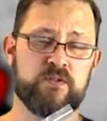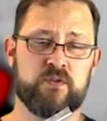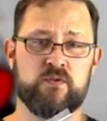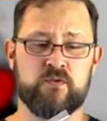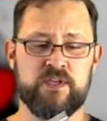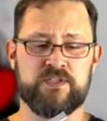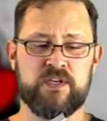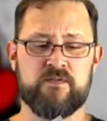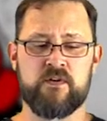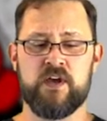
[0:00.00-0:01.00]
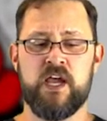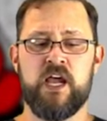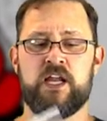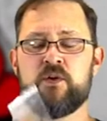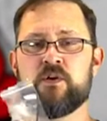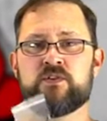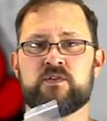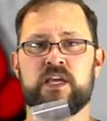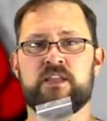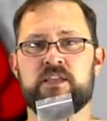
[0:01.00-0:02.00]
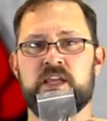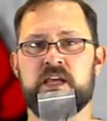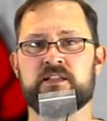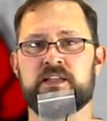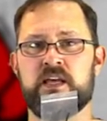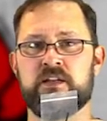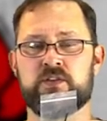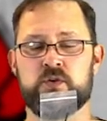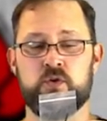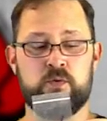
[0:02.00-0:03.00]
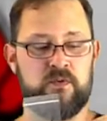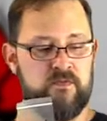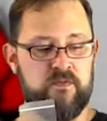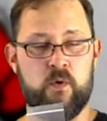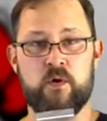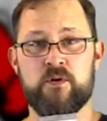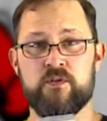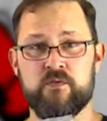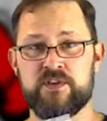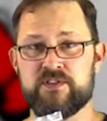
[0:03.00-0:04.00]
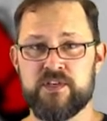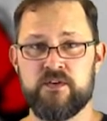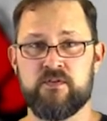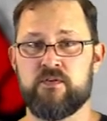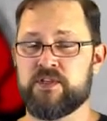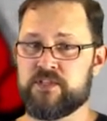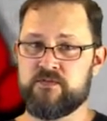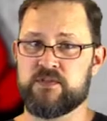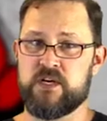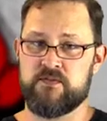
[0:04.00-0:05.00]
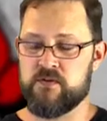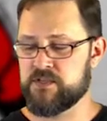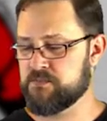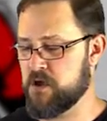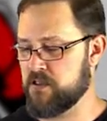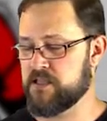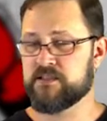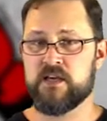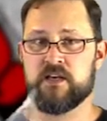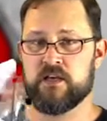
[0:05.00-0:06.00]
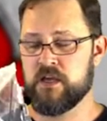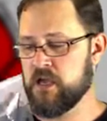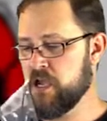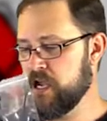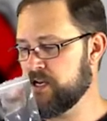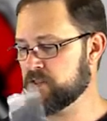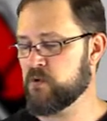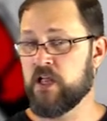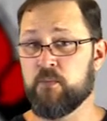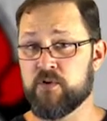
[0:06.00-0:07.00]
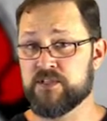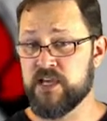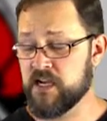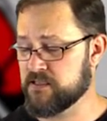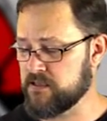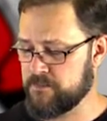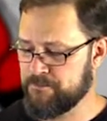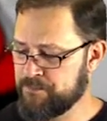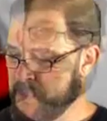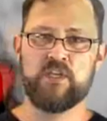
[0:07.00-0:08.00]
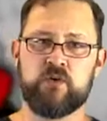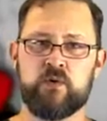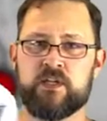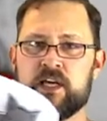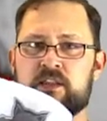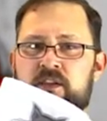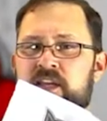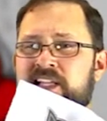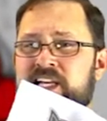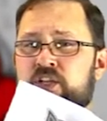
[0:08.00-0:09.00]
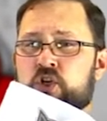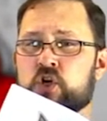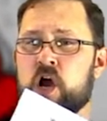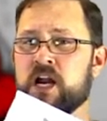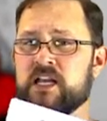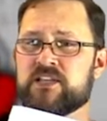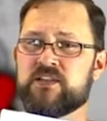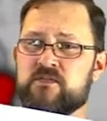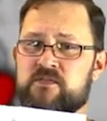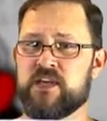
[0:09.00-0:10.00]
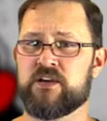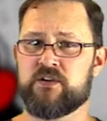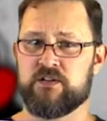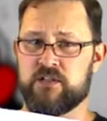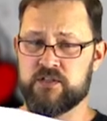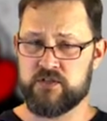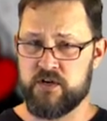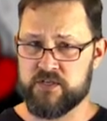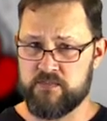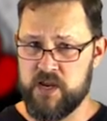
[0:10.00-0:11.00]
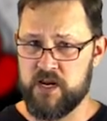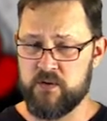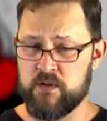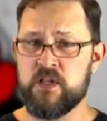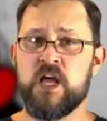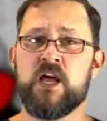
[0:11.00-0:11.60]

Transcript: to the receiver, and you also get the antenna tube for the receiver. The receiver's got a very small antenna, and this will help protect it. You will get the electronics vehicle instruction manual.